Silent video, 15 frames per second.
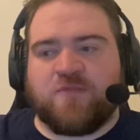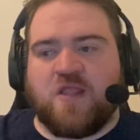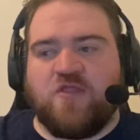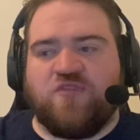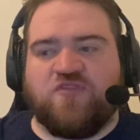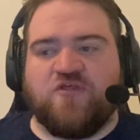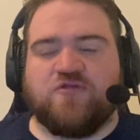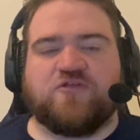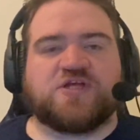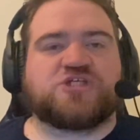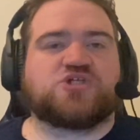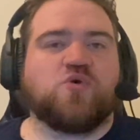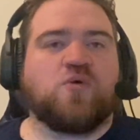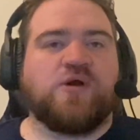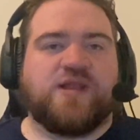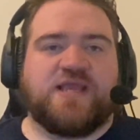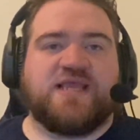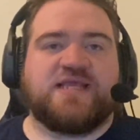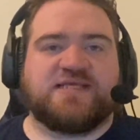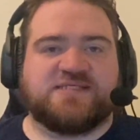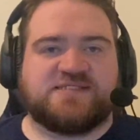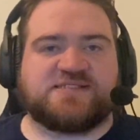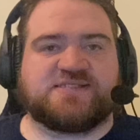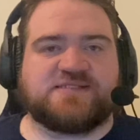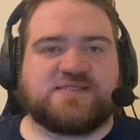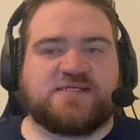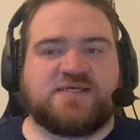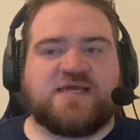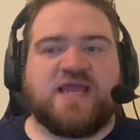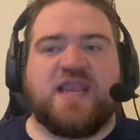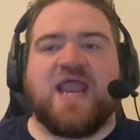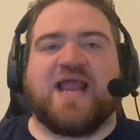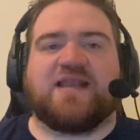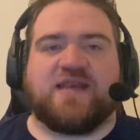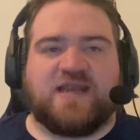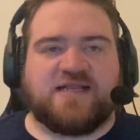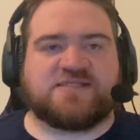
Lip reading: the story is connected.